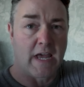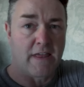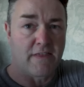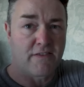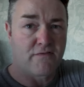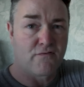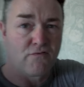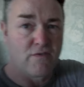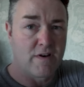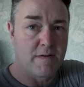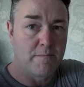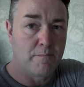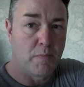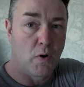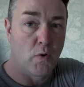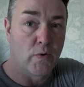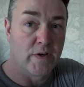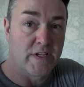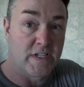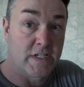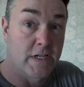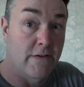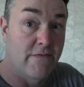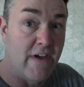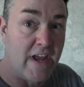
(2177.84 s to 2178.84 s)
get 3
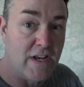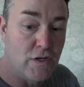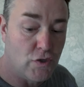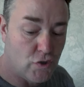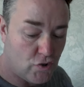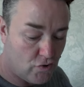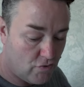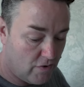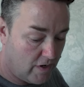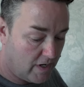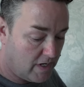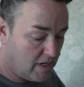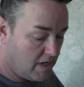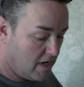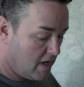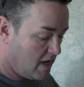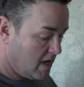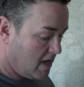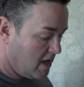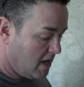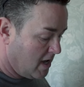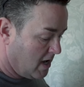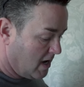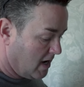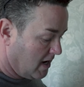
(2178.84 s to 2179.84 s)
points of entry,
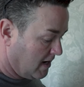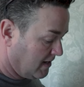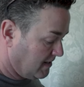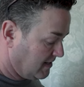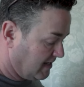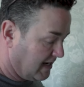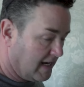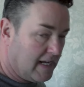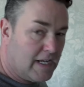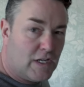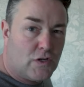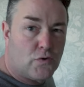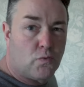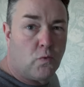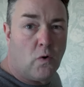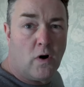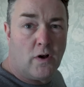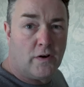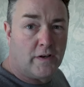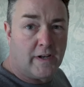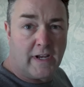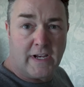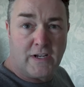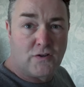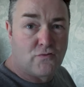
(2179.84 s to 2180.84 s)
and each
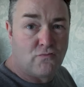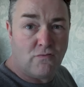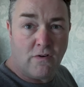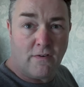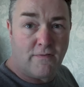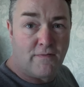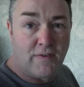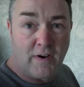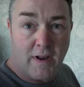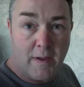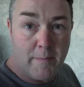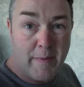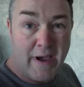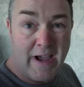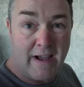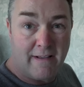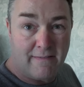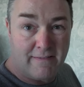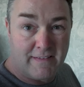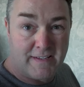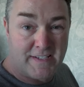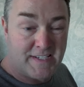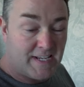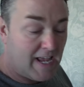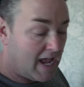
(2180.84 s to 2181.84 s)
one is roughly
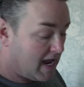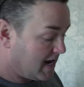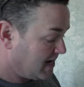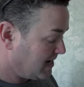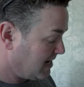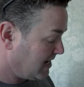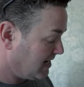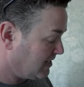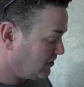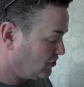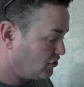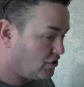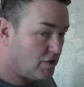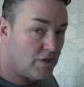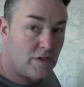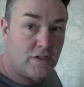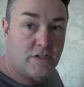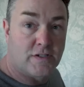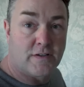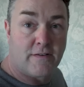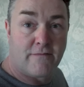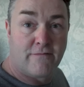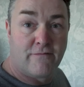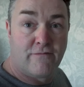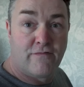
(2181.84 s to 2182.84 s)
about the 10
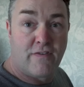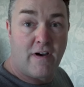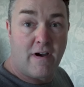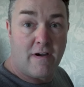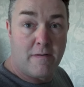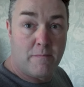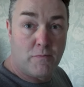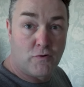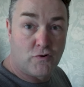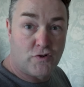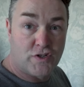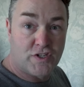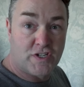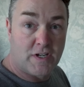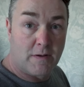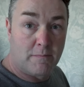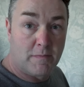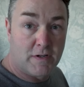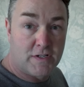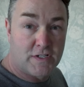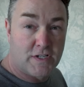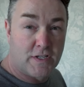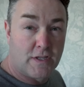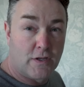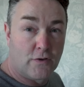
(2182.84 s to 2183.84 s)
inches, very much
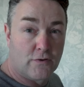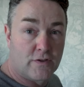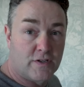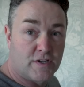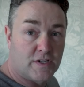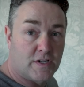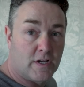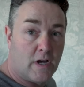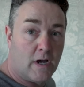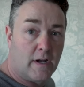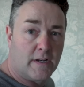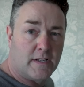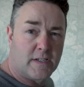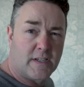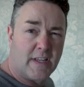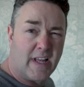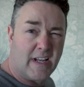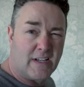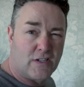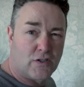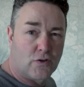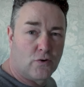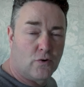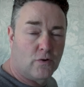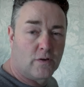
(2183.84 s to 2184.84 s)
similar to the other side, so
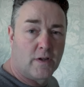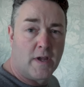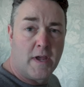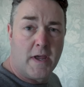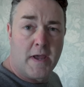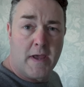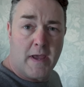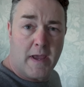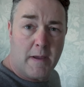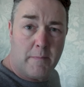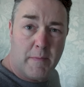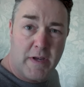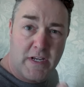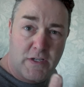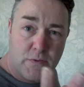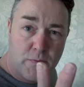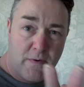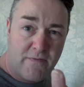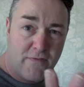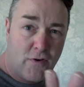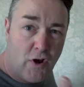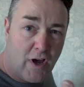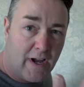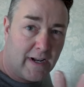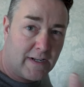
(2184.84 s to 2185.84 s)
that's good. It means
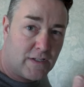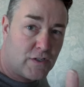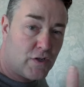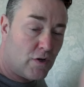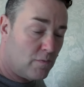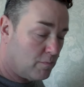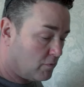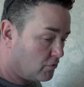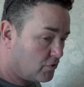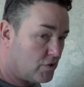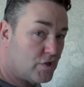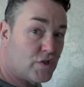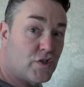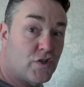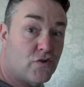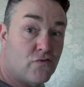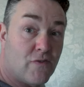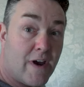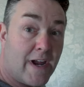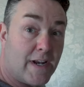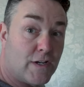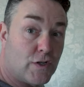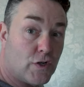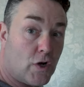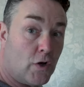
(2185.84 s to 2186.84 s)
we've not had too much
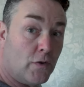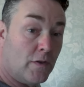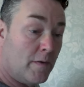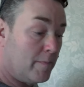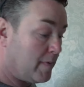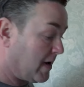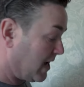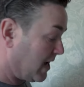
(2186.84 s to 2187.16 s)
stretch on the